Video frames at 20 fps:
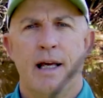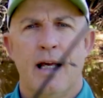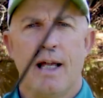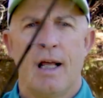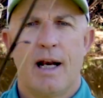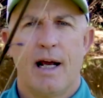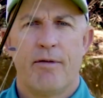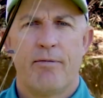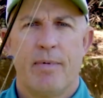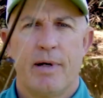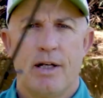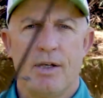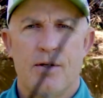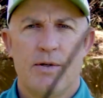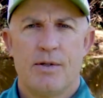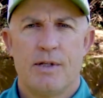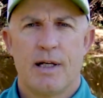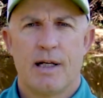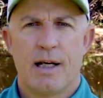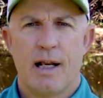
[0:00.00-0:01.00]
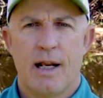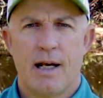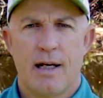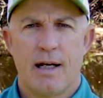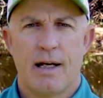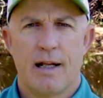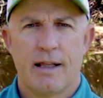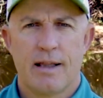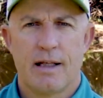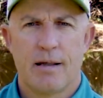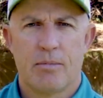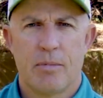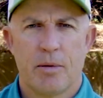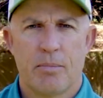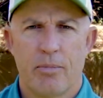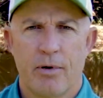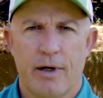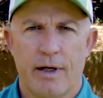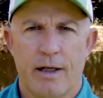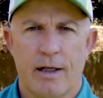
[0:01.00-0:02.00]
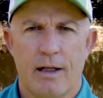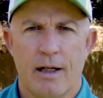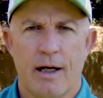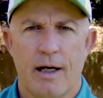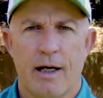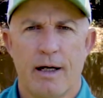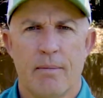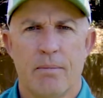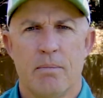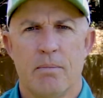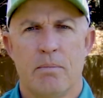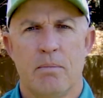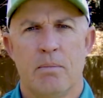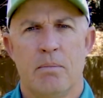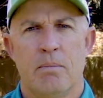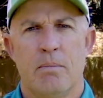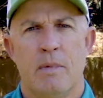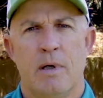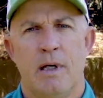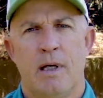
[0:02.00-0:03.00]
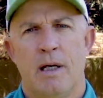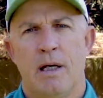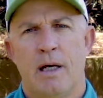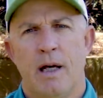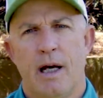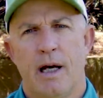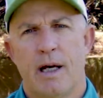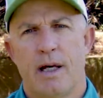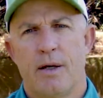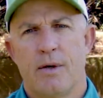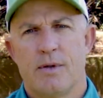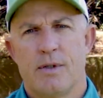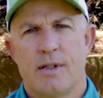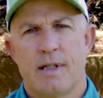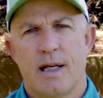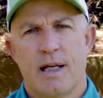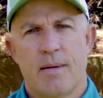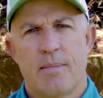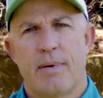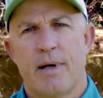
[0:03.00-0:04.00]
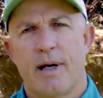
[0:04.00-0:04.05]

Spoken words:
And I've been using nothing but braided line. I use 10